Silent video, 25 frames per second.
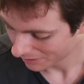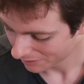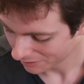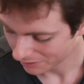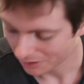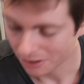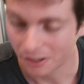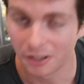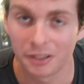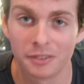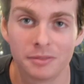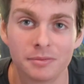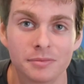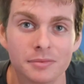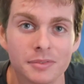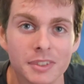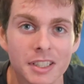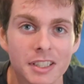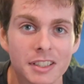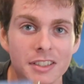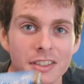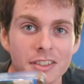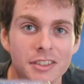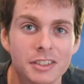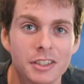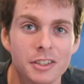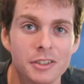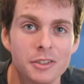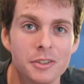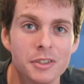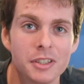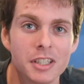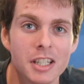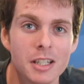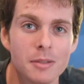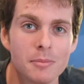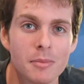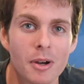So this, the
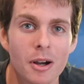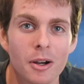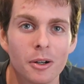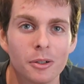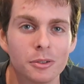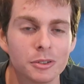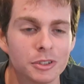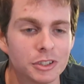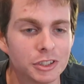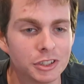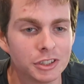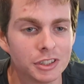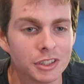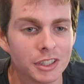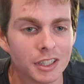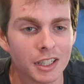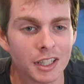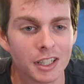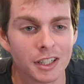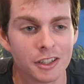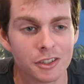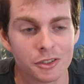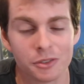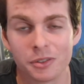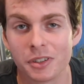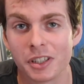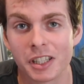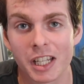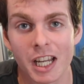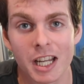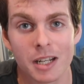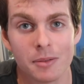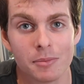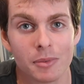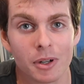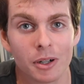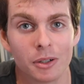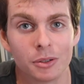Yuki Mulch,
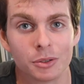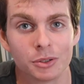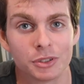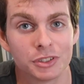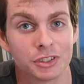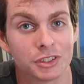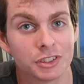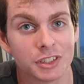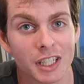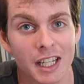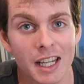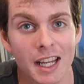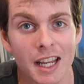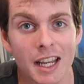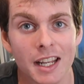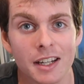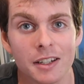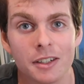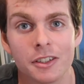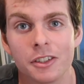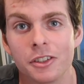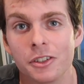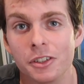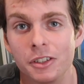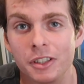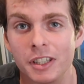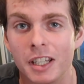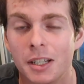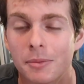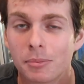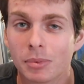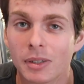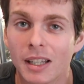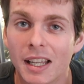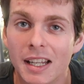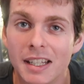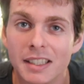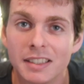sugarcane mulch, sand, you can get
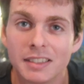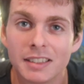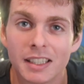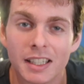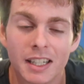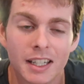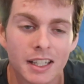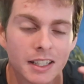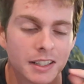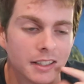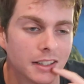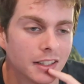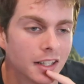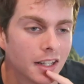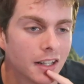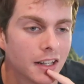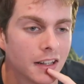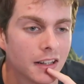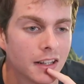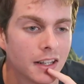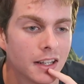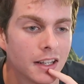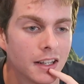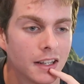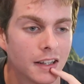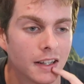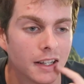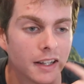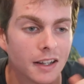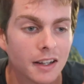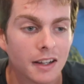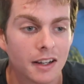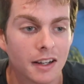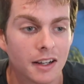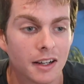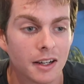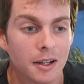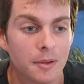play sand,
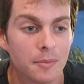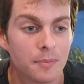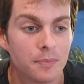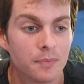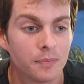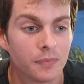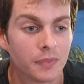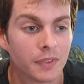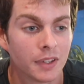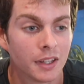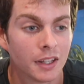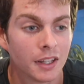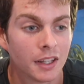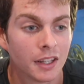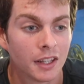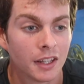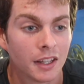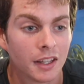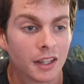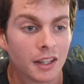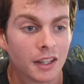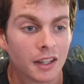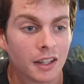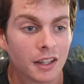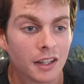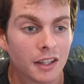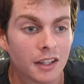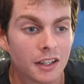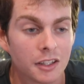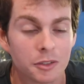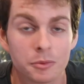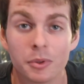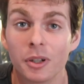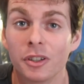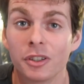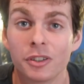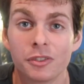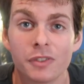as
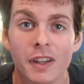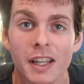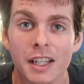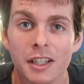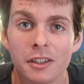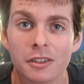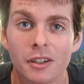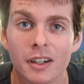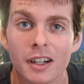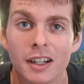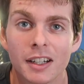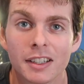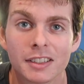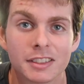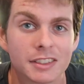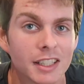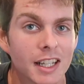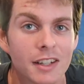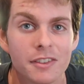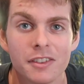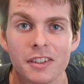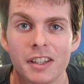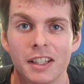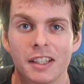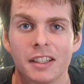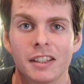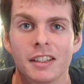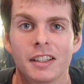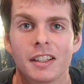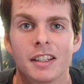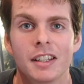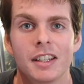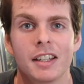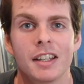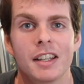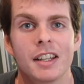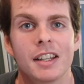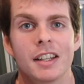well as fake grass, everything
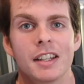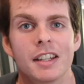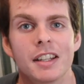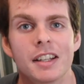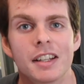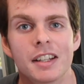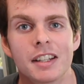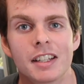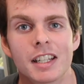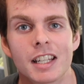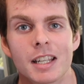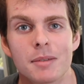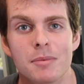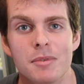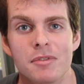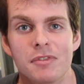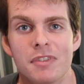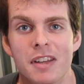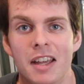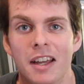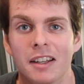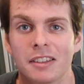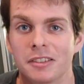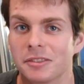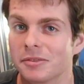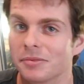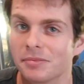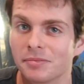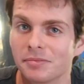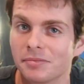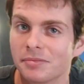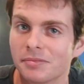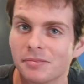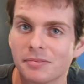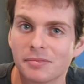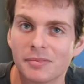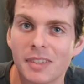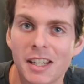can be found
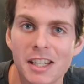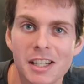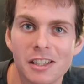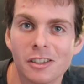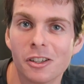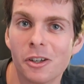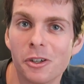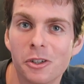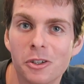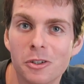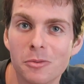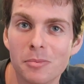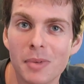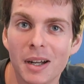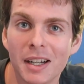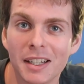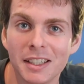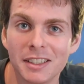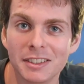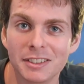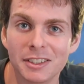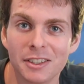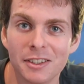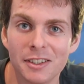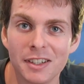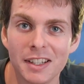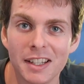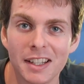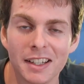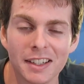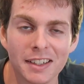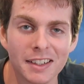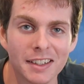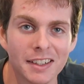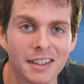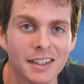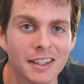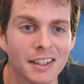at your local Bunnings, no
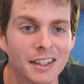doubt.